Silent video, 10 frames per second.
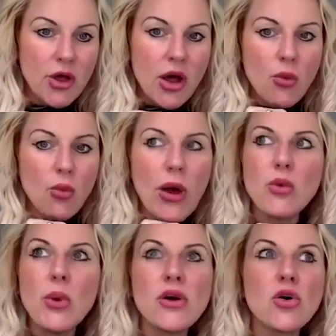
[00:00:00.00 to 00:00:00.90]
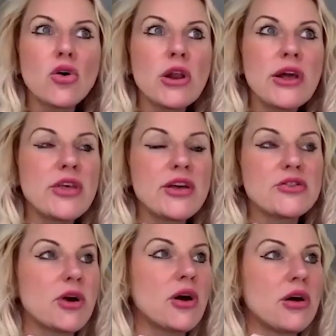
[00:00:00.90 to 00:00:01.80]
Whether we're calling this,
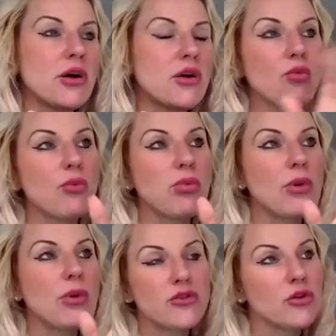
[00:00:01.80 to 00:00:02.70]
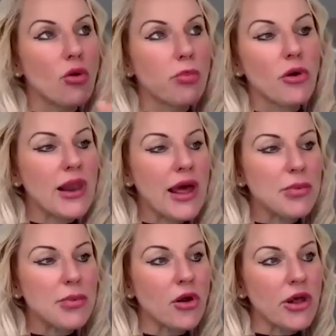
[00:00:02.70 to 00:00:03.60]
let's not put a
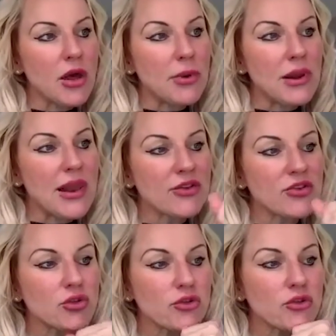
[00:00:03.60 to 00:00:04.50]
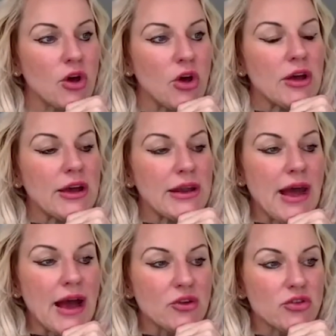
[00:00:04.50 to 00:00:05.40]
label on it, but let's just
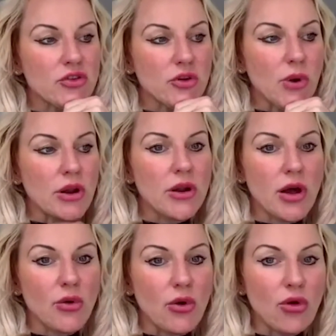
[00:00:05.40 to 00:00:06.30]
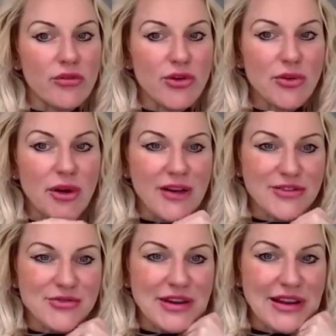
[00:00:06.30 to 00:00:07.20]
connect to, and I know all of you guys
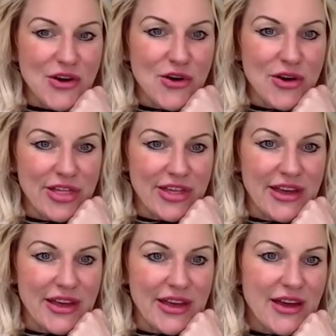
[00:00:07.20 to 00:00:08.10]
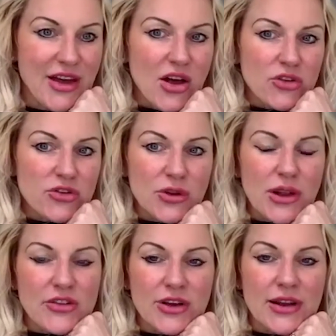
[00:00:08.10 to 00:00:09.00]
are really earthy, so
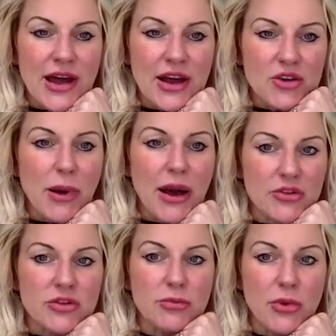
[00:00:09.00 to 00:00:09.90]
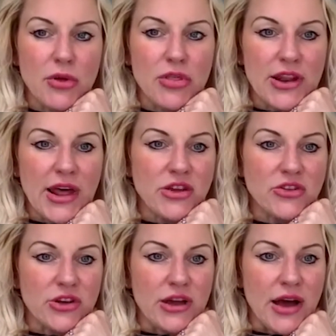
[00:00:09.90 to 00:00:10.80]
let's connect back to Mother
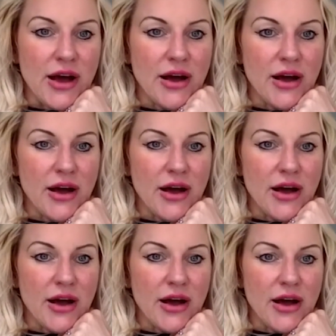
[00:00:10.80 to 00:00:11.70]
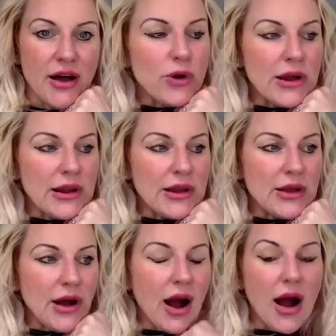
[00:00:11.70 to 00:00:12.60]
Nature. Yeah, so
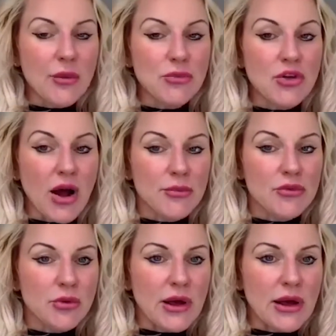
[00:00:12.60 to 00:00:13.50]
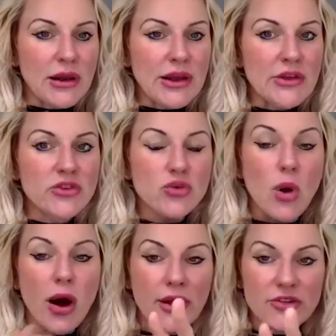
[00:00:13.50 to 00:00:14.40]
really I'm doing at least
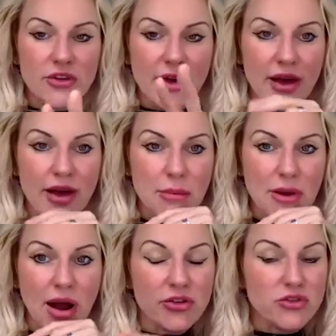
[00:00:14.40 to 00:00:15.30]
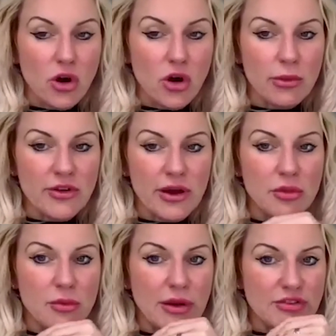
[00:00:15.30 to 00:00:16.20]
twice a day. I start my day with
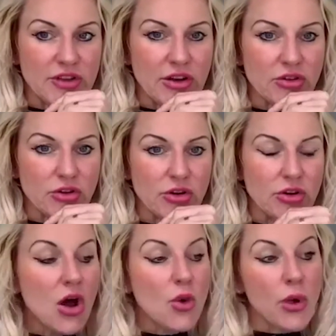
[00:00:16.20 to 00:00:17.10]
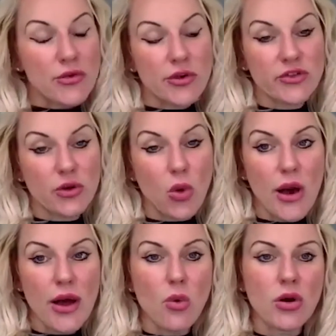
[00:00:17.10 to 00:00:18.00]
a meditation, whether it's a
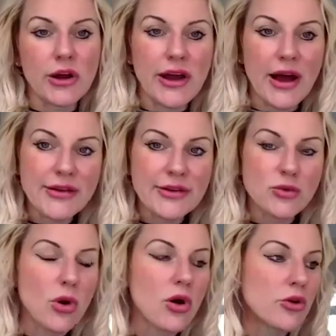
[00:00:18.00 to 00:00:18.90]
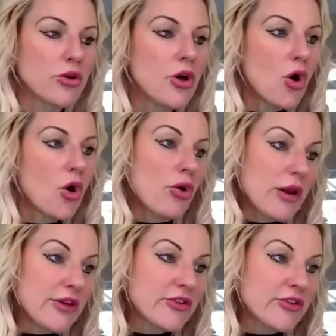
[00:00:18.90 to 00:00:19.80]
quiet one, a guided one, or I
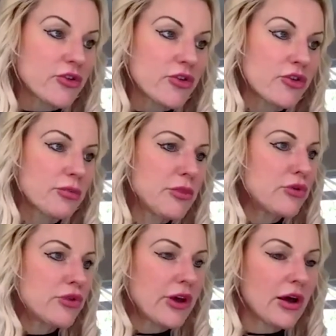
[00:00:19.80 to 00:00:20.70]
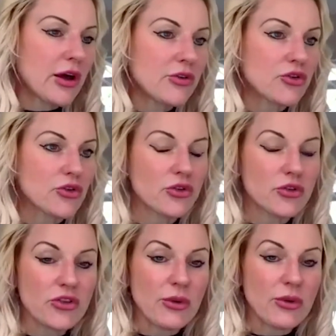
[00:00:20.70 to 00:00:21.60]
listen to some music and
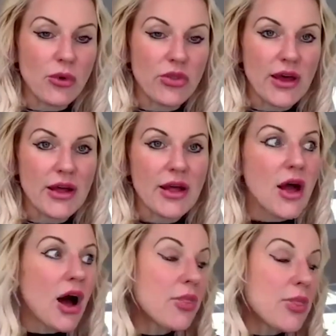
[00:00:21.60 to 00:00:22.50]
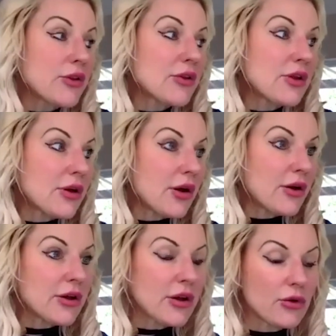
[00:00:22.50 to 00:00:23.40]
just sit with it. And then
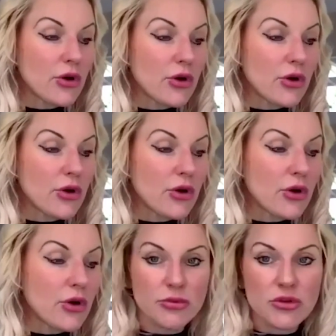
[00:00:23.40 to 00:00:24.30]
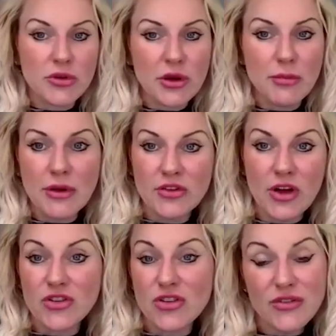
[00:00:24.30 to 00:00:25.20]
you know, some days I'm doing a
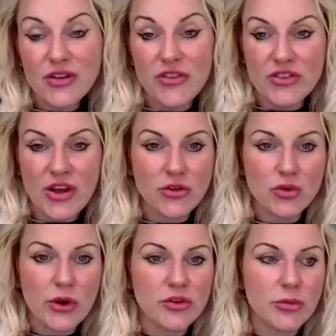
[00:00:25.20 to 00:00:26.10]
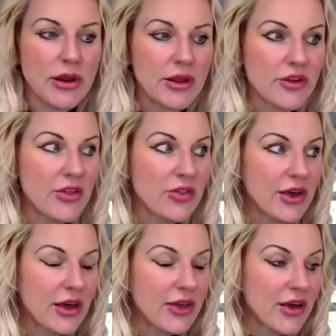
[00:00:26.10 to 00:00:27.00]
meditation, even if it's 10-20 minutes in
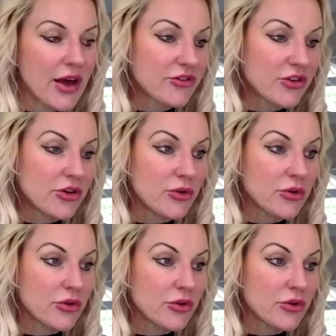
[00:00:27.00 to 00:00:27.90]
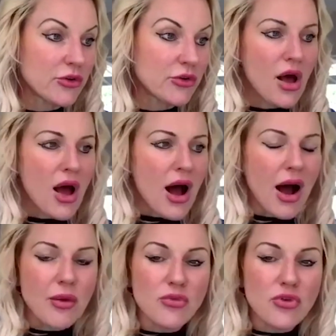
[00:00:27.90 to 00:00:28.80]
the afternoon as well.
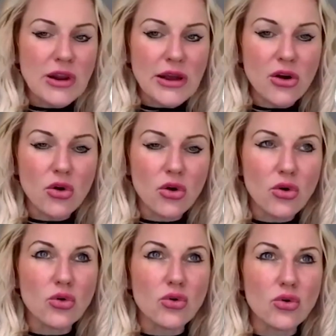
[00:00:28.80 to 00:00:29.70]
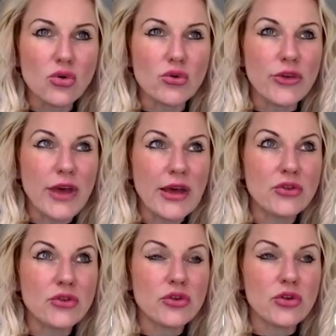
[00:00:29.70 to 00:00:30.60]
I'm really called
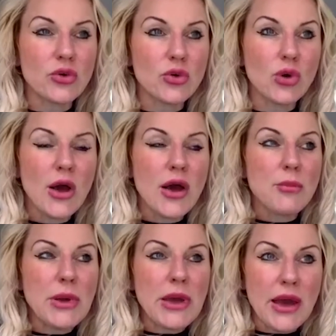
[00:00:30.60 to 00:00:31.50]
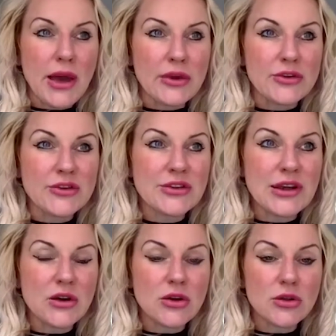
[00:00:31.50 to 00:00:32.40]
into being
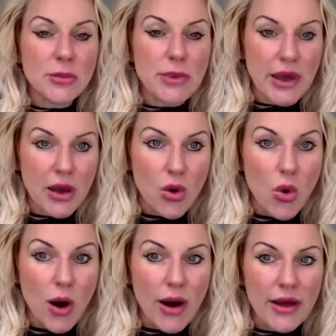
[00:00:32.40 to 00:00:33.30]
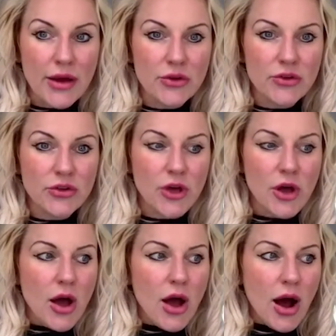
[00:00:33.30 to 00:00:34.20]
still, being quiet.
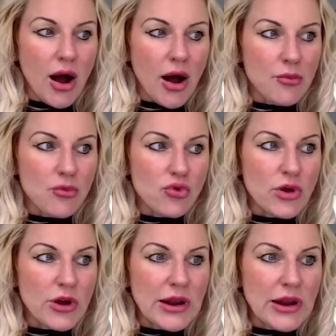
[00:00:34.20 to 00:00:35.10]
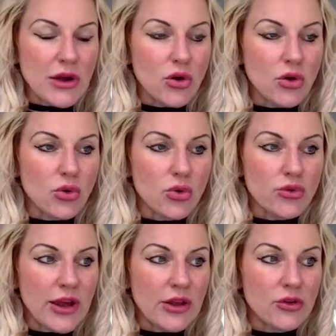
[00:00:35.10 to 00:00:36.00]
I'm really
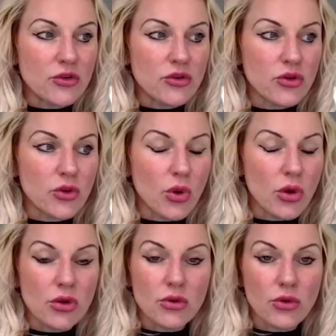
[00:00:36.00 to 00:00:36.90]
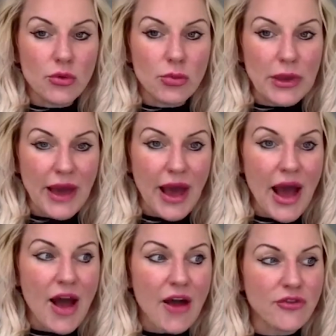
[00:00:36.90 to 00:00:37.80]
called into be
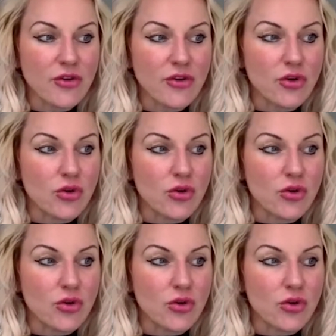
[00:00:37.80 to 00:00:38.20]
careful.